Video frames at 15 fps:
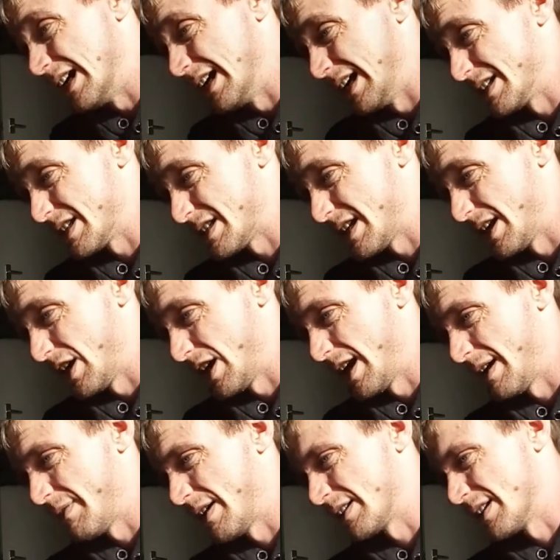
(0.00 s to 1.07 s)
As I said, I
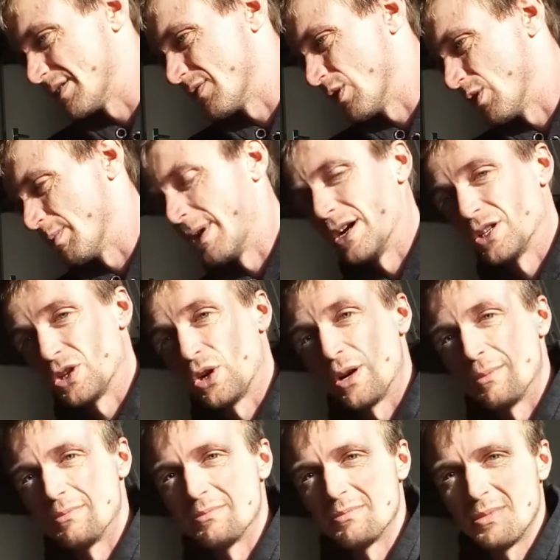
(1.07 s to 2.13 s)
have had this for a bit of
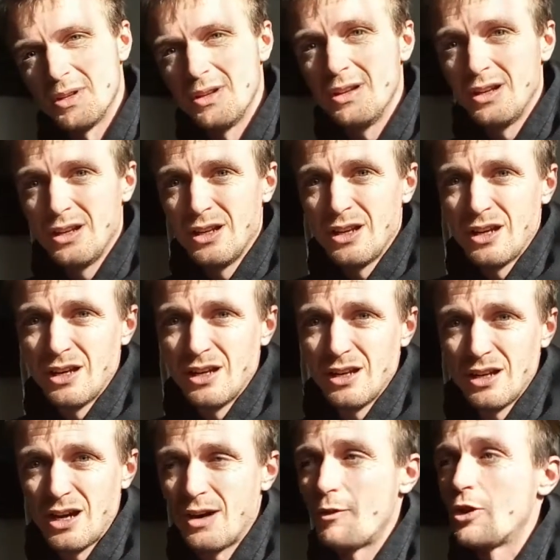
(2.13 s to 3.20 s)
time.
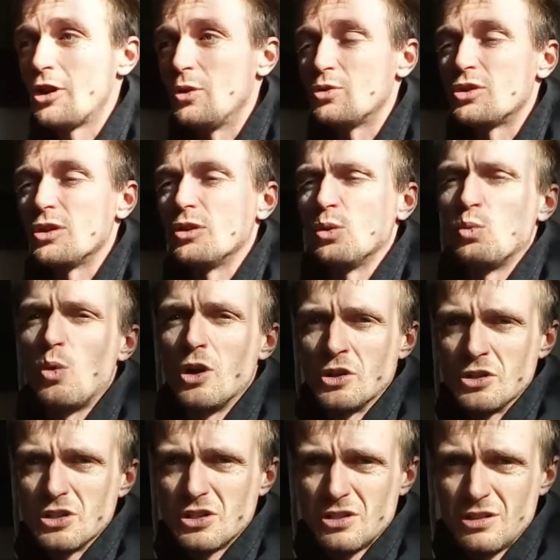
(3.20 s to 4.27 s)
I've only used it the
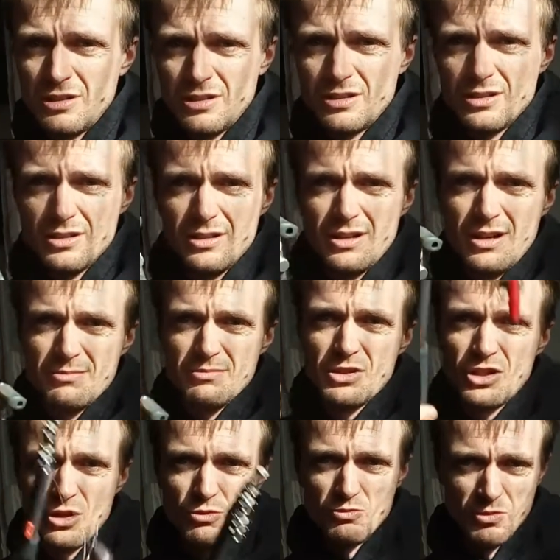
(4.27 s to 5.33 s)
once. I'm
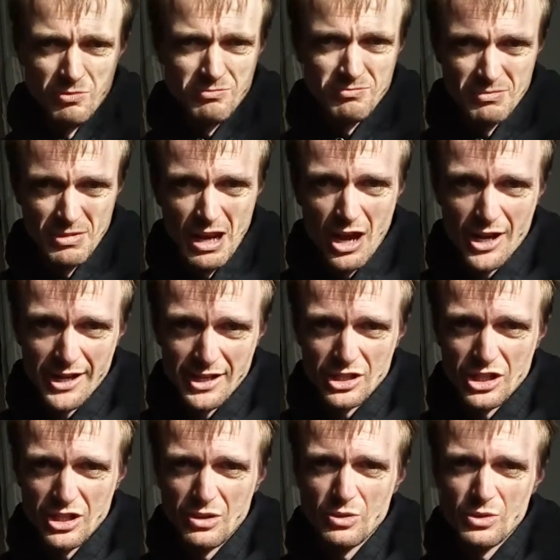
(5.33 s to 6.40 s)
still learning to
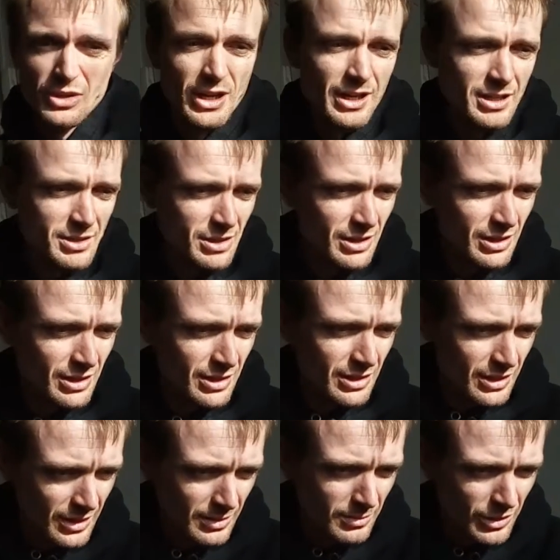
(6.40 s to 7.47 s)
use this,
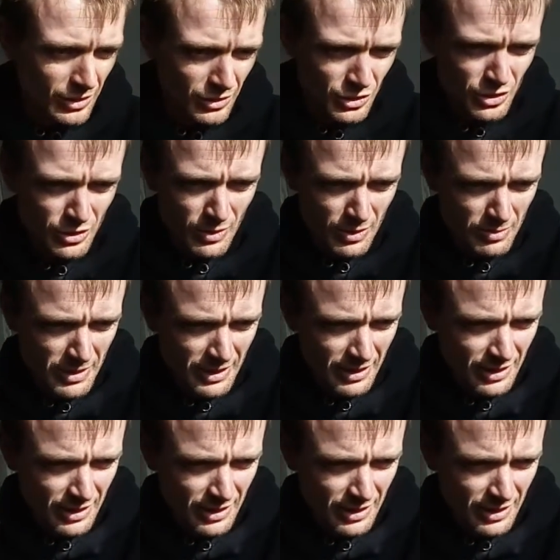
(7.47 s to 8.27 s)
but I'll show you how big